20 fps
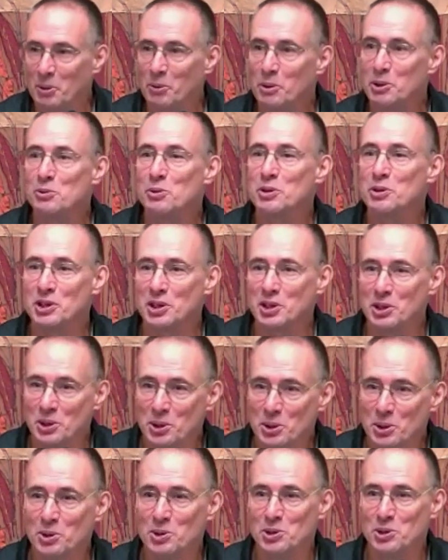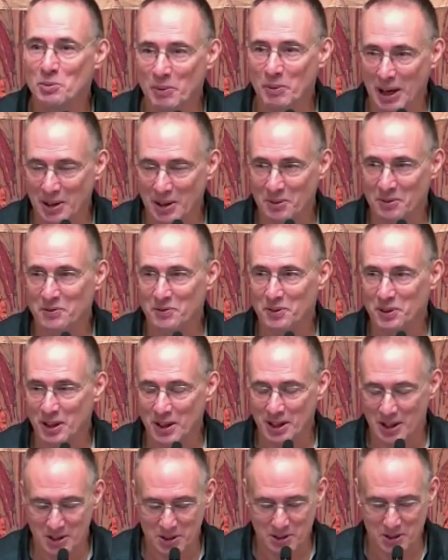which was a huge amount
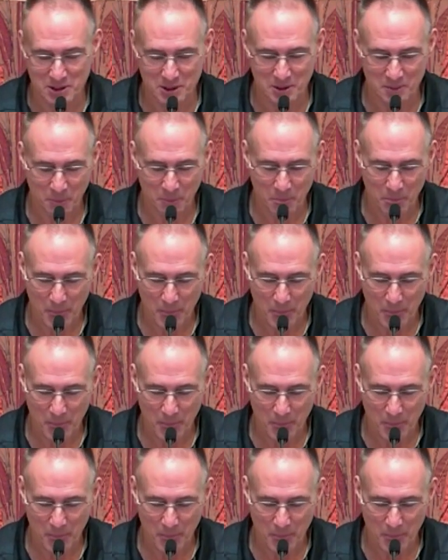for us.